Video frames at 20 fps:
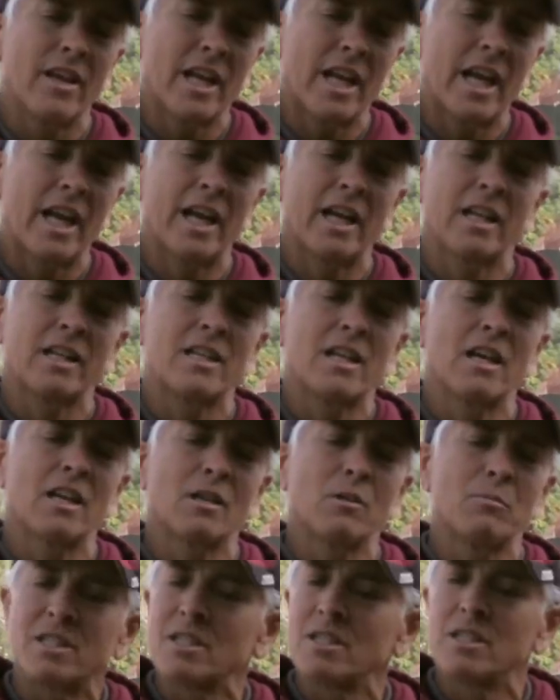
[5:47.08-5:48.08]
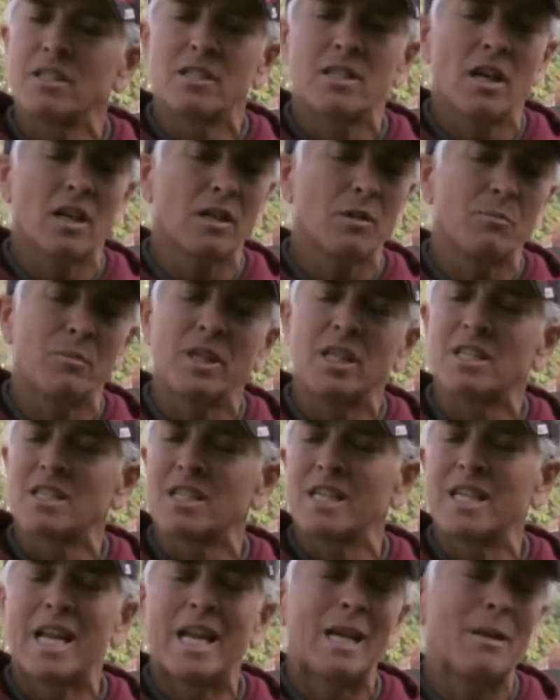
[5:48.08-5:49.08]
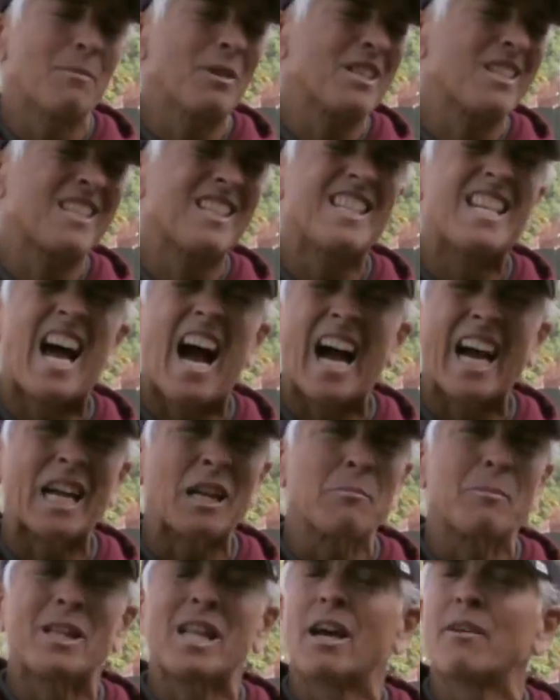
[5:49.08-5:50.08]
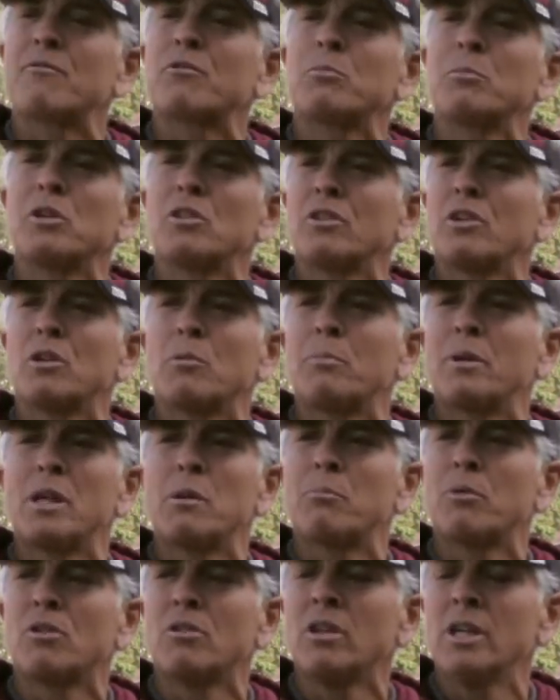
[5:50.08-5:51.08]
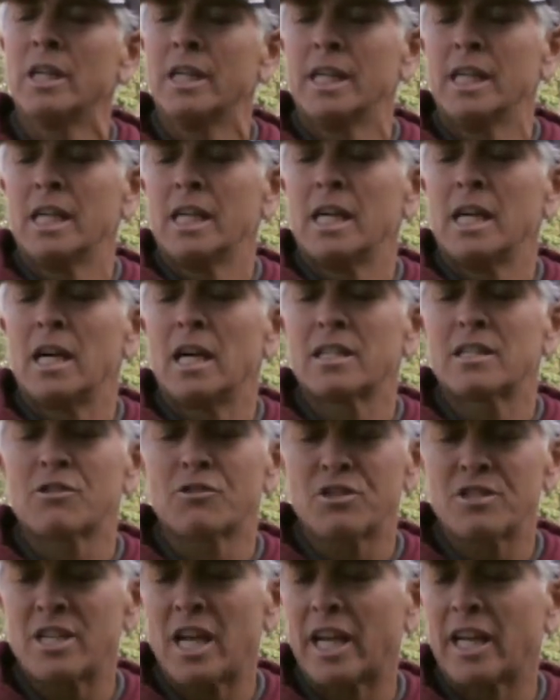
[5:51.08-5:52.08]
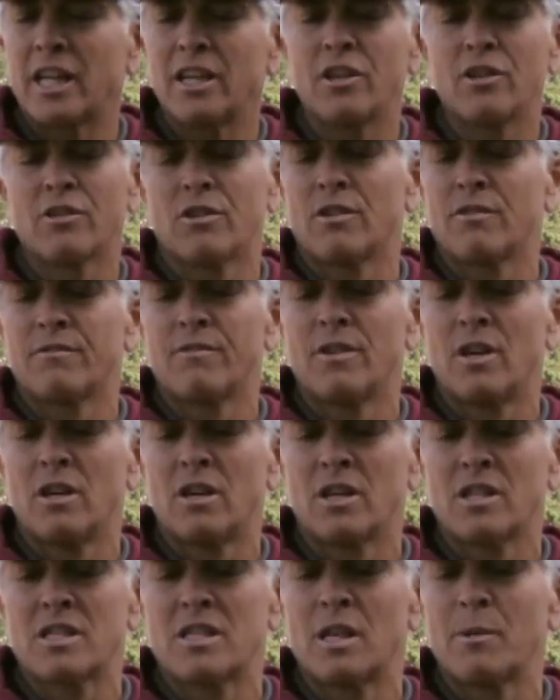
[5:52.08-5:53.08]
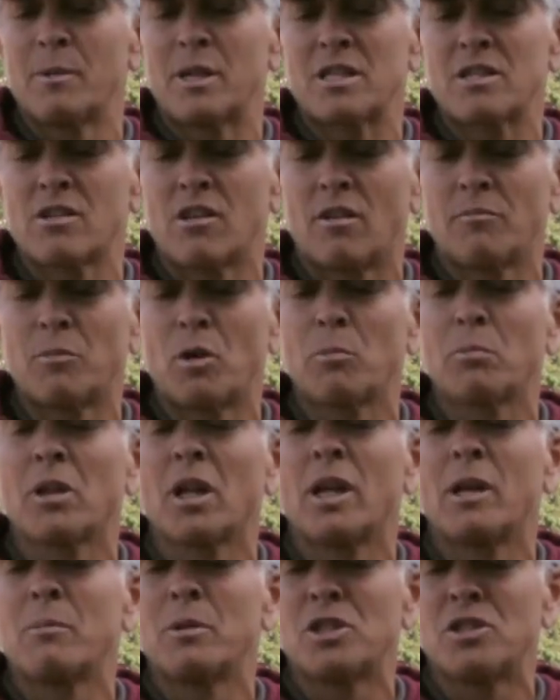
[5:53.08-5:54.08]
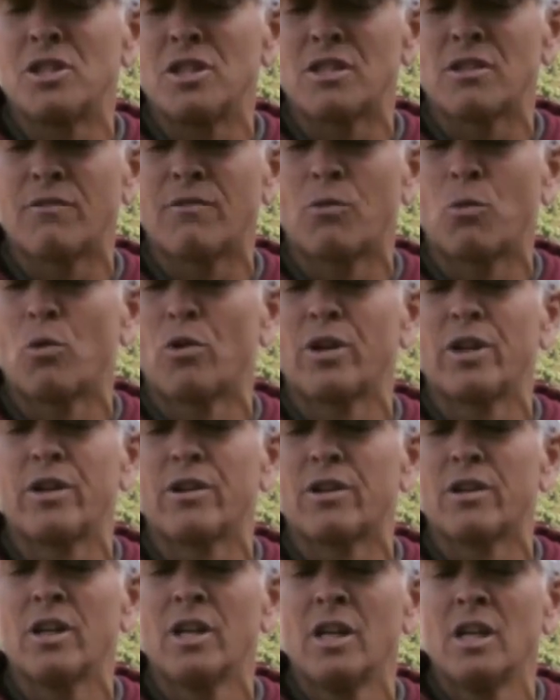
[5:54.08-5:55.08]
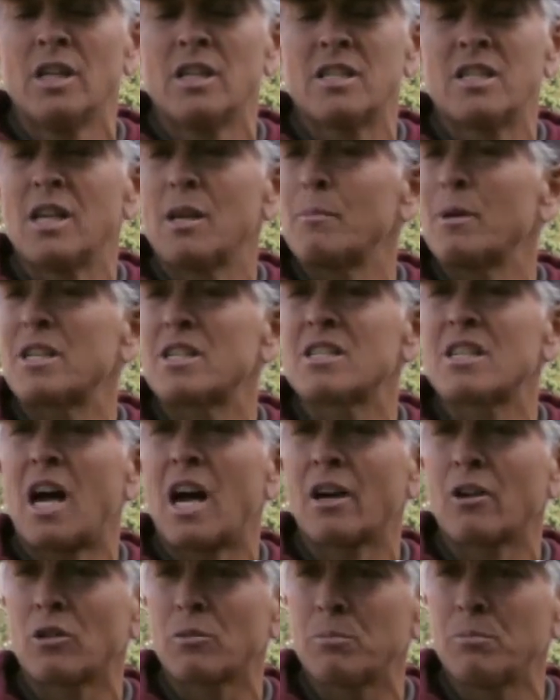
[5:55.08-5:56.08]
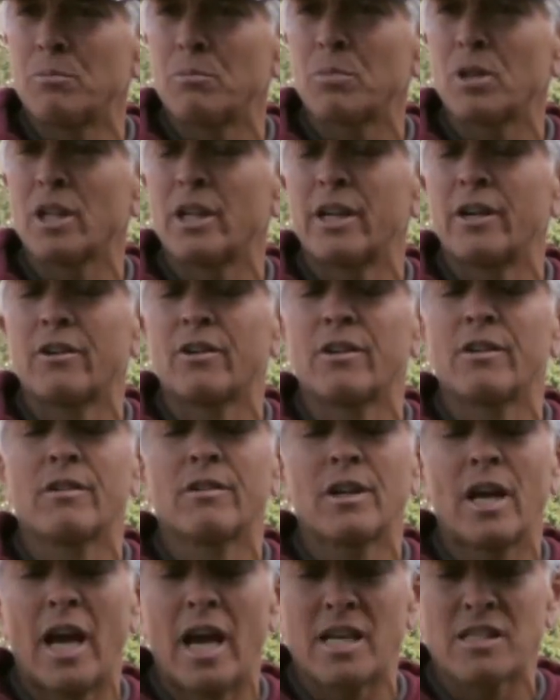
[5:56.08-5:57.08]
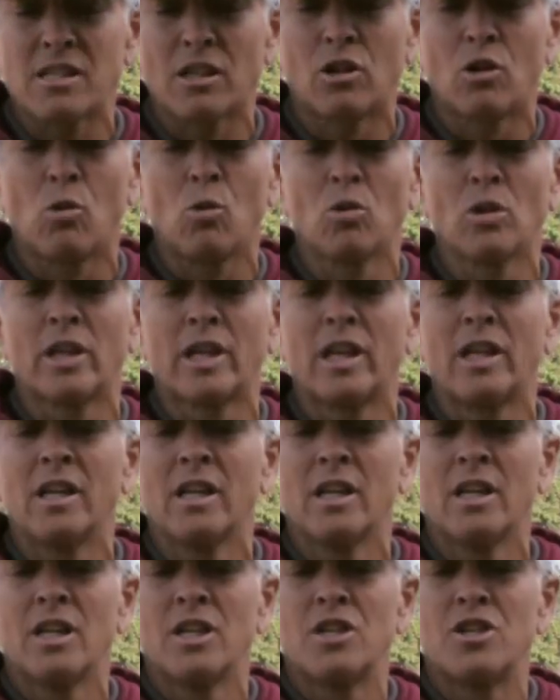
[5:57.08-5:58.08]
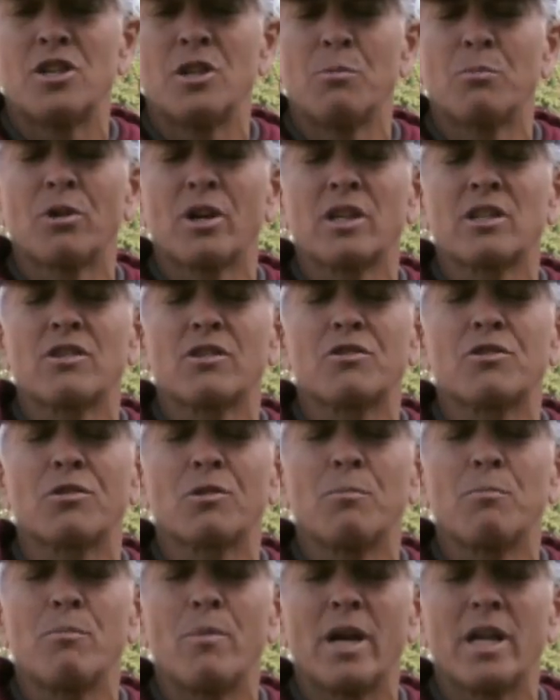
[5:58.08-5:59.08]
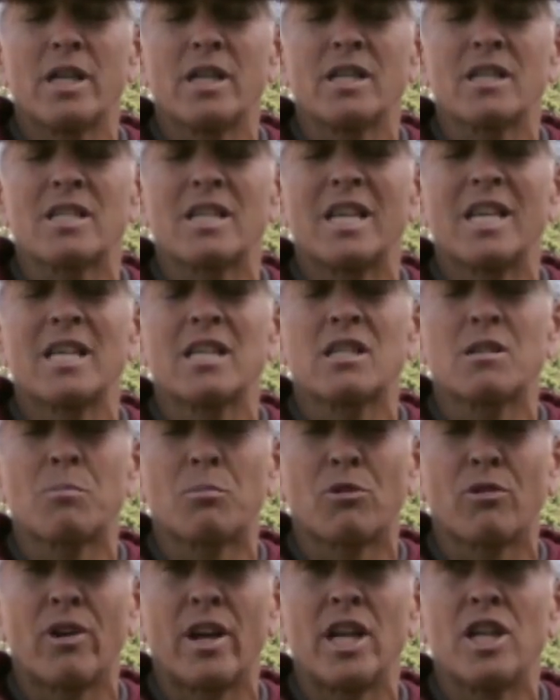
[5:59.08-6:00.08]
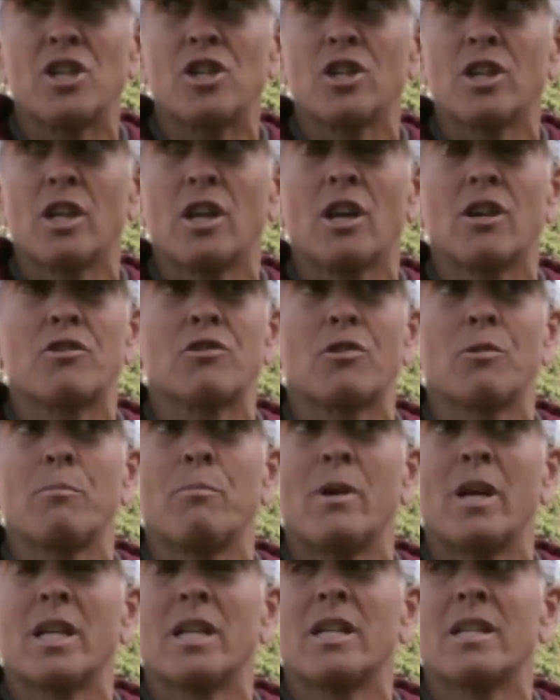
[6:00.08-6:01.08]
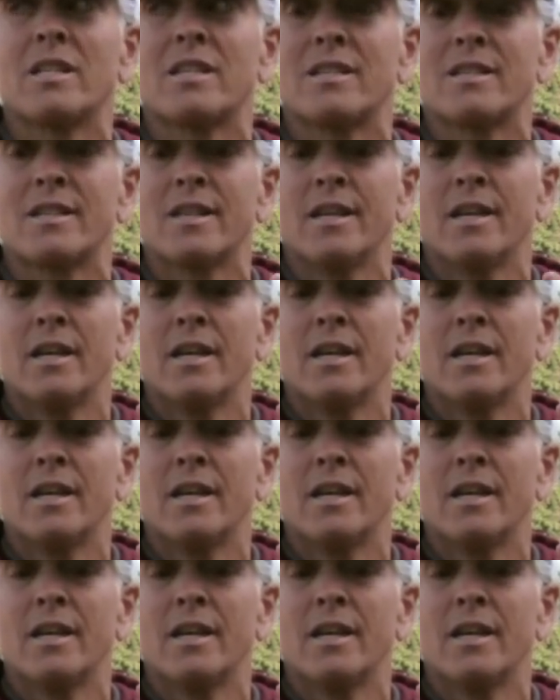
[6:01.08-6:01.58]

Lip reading: then Hannah Dunham. Dunham is a name that's not going to be that familiar to people. It's her second year of CMS softball play, but she's a 4-year CMS soccer player as a goalie. She brings a tremendous inspiration, a tremendous